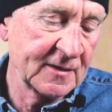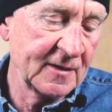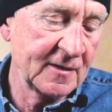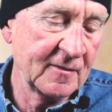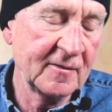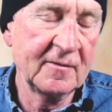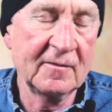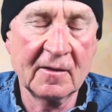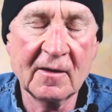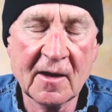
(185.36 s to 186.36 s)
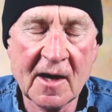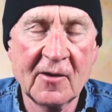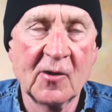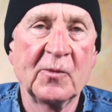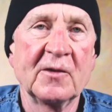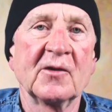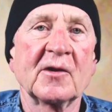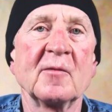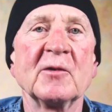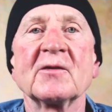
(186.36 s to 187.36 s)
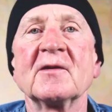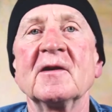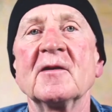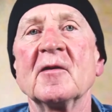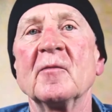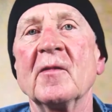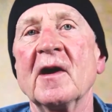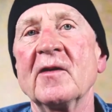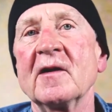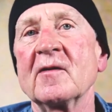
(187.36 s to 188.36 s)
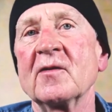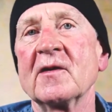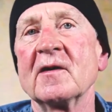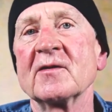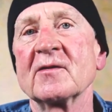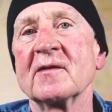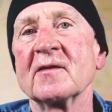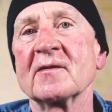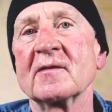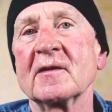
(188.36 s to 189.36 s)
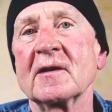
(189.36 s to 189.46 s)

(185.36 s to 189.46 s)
and I hope that you'll come and see them, I think there's this